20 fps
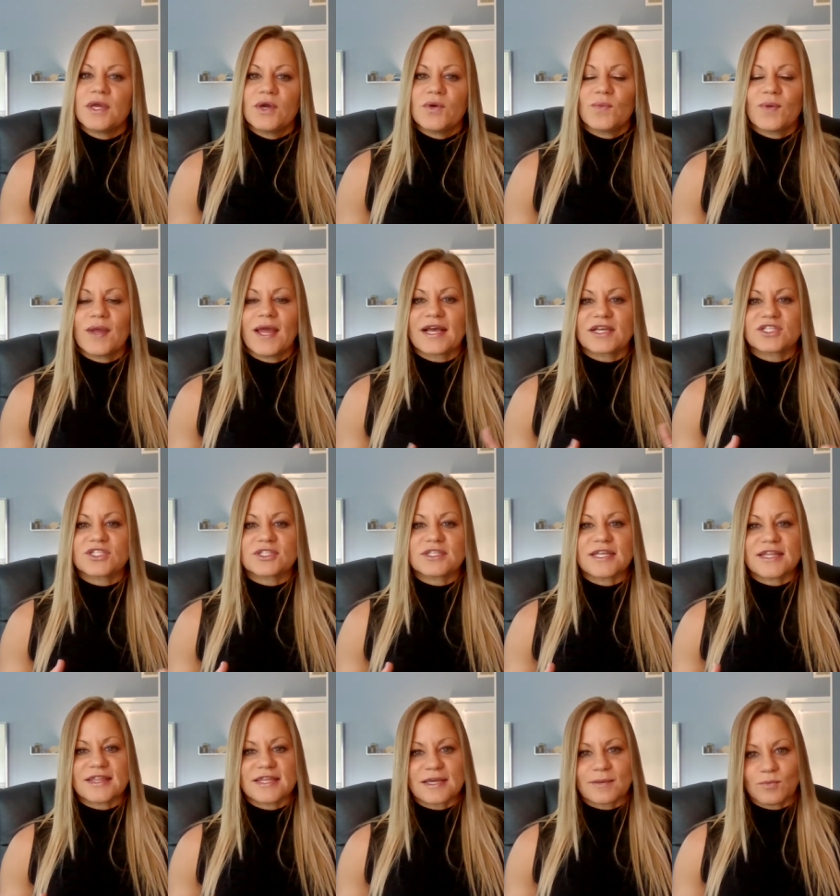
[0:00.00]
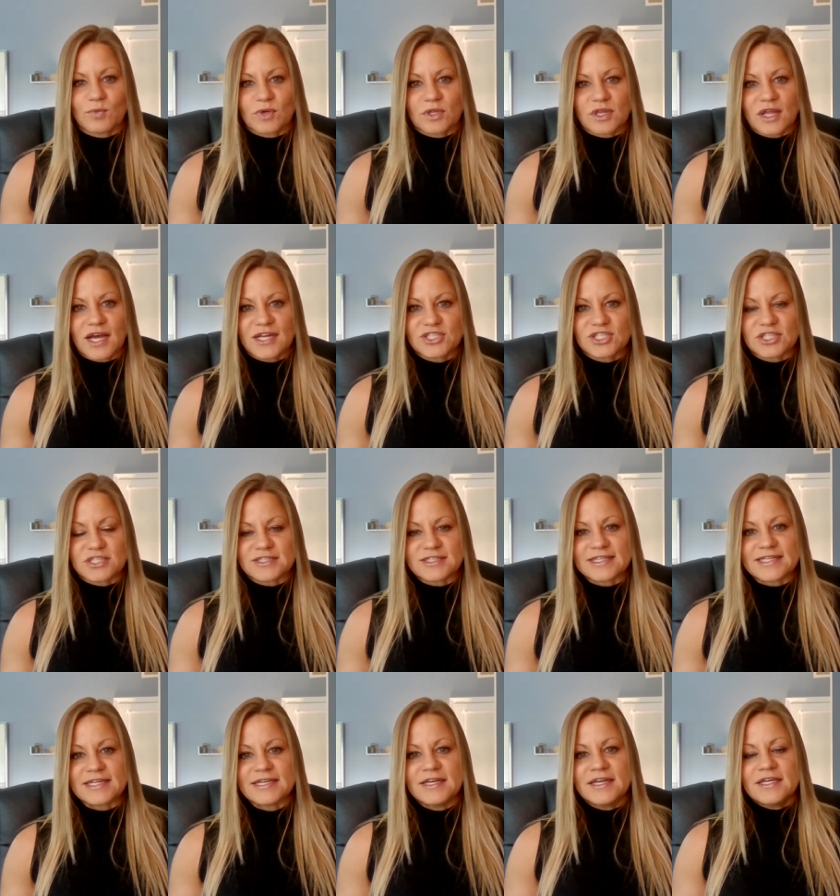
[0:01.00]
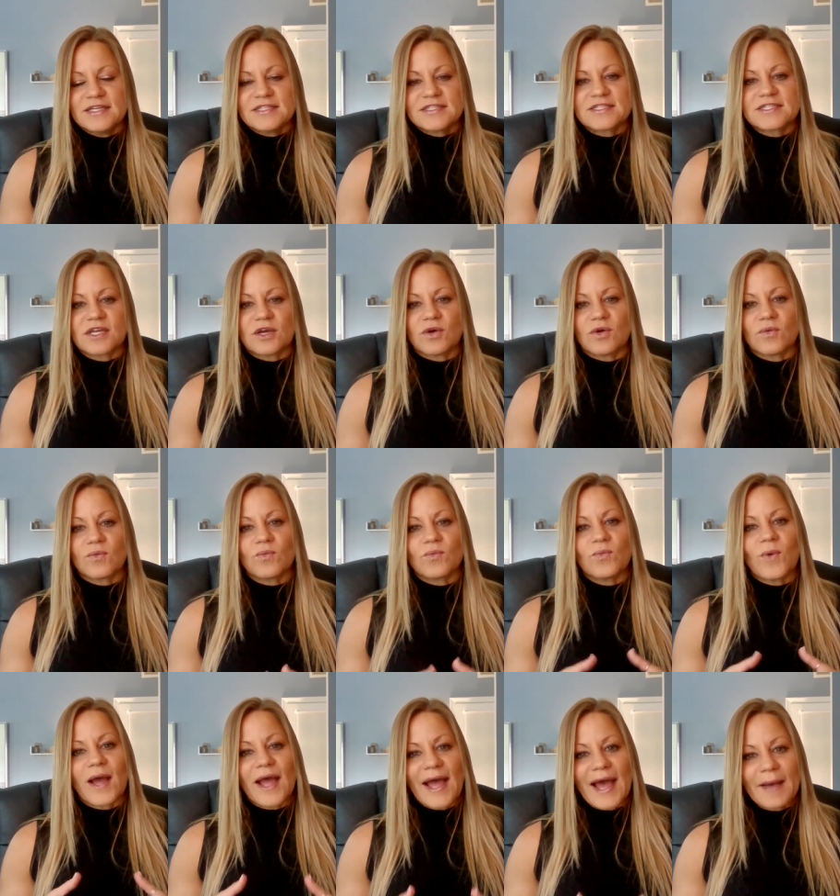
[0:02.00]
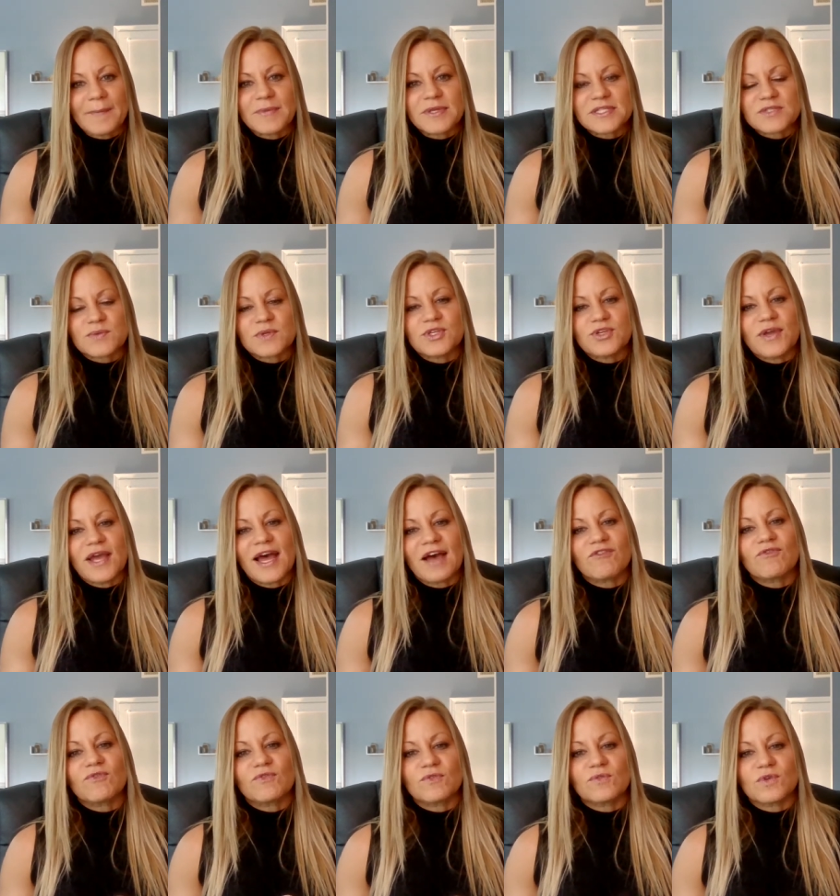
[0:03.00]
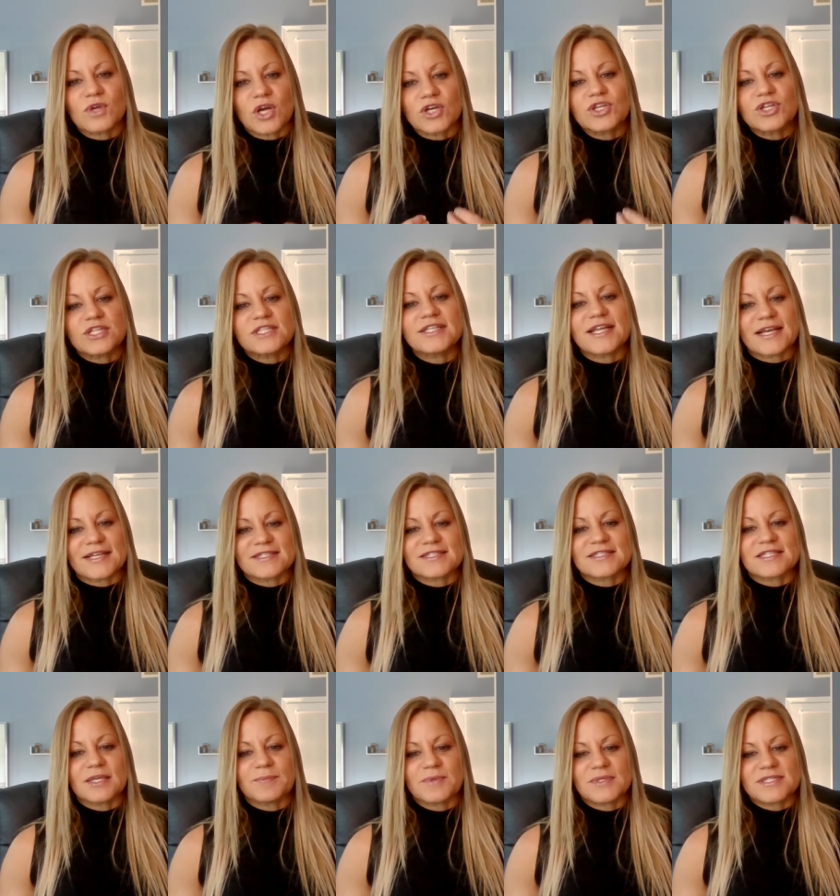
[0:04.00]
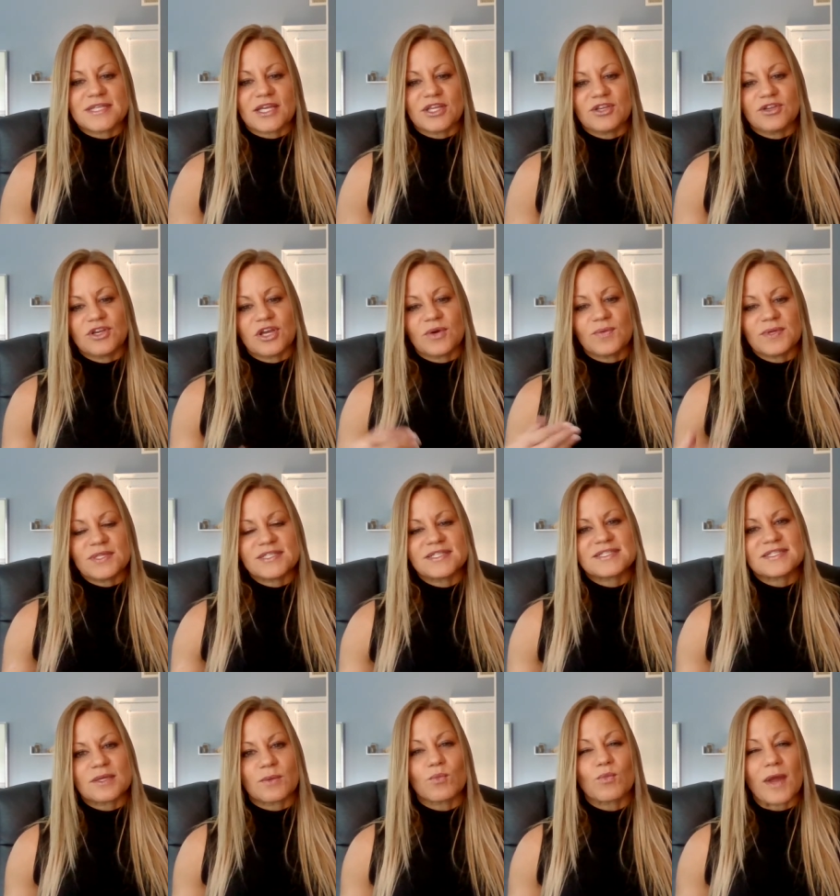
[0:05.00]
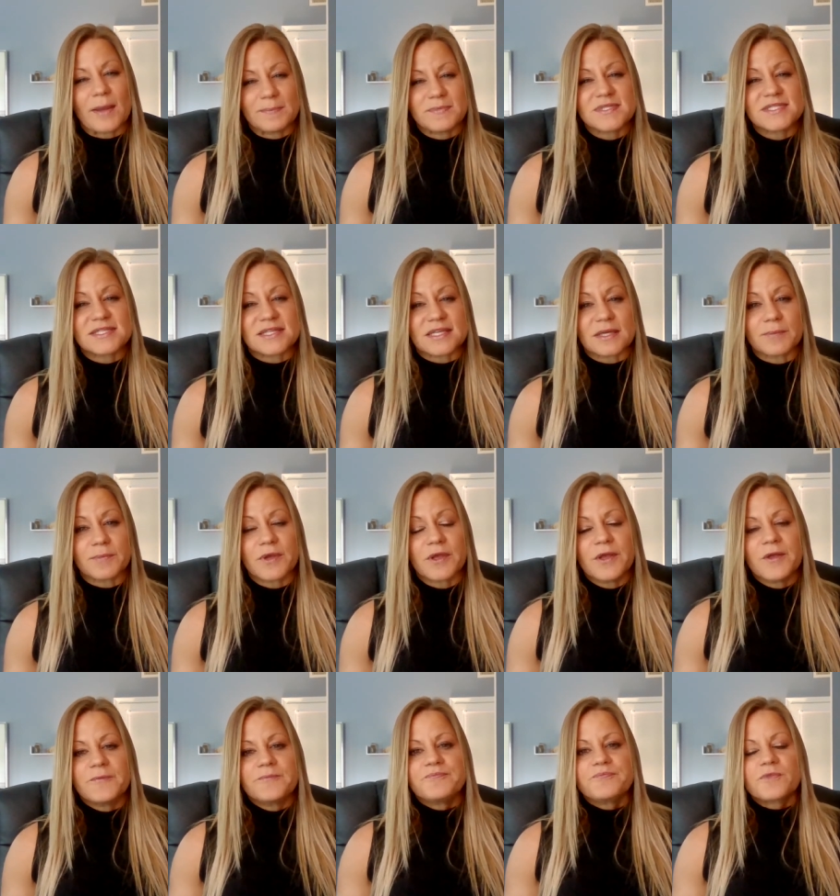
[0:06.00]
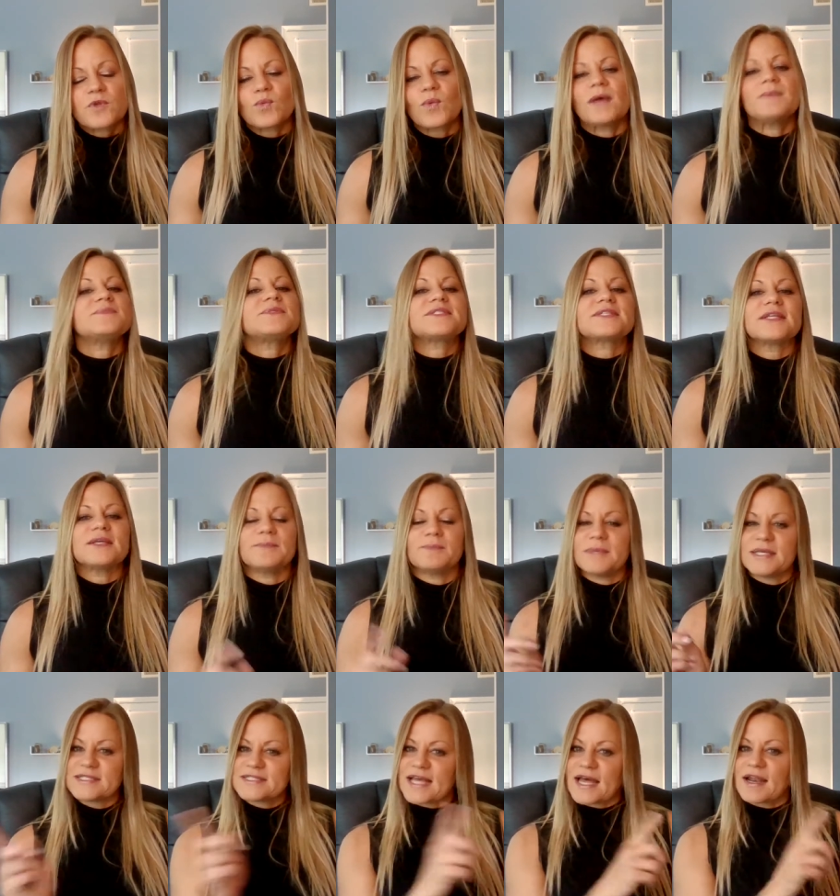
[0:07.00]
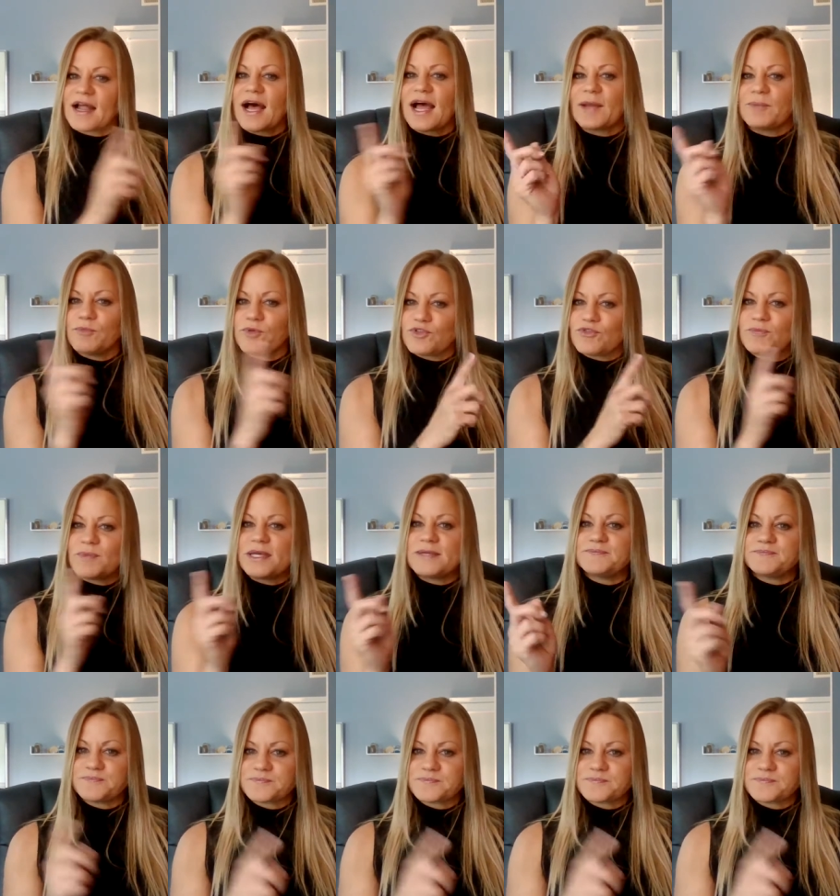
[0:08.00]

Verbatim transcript: we actually think more logically so what happens when you have a good night's sleep is that you go into some rem sleep REM sleep is that eye movement.